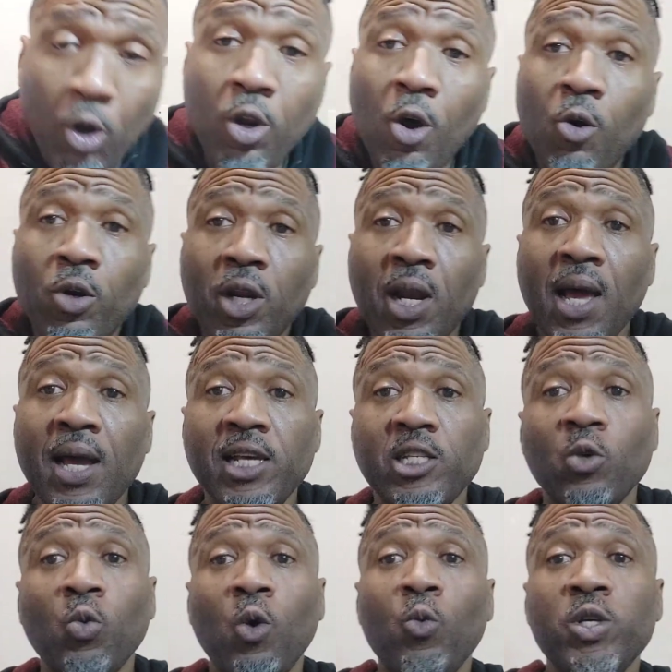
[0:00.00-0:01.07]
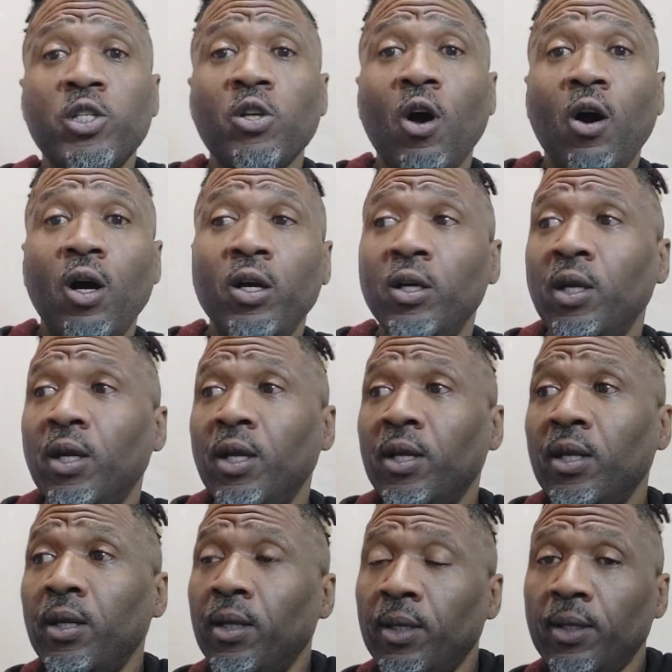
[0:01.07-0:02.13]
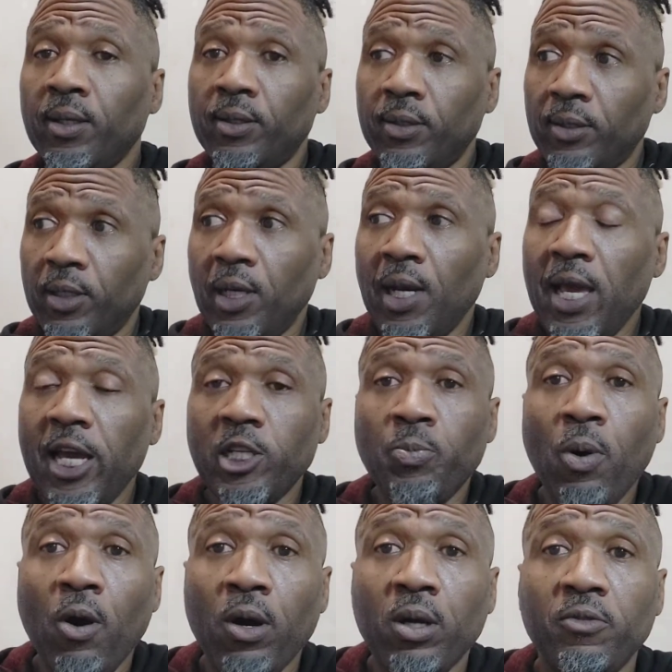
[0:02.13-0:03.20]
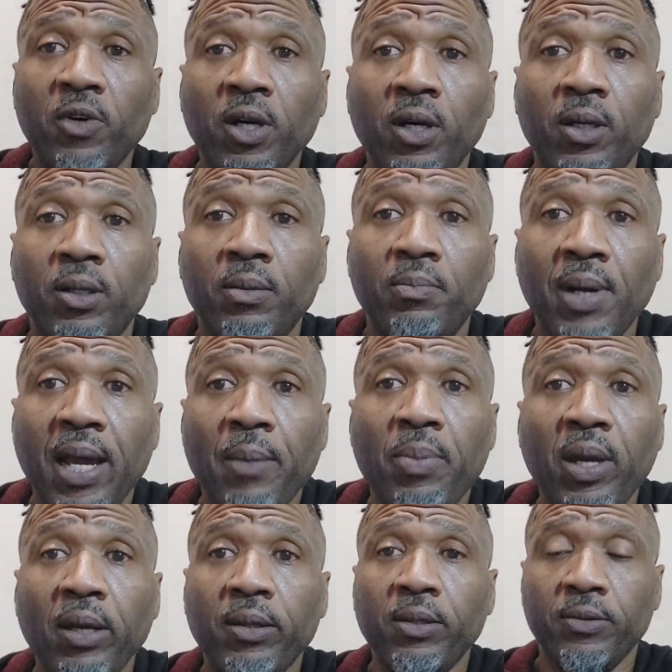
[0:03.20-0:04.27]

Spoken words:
along the lines of what we saw the last part of Black Panther.